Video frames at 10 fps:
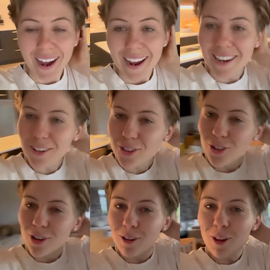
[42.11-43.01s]
It is
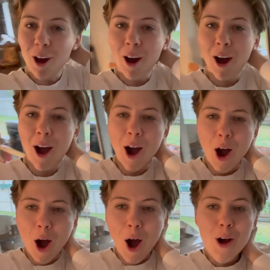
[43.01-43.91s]
still
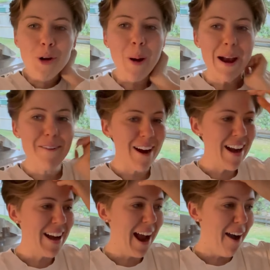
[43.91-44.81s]
quite
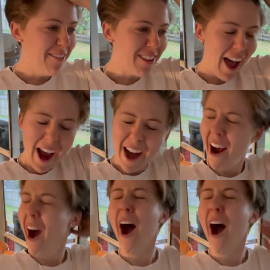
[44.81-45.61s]
rainy outside.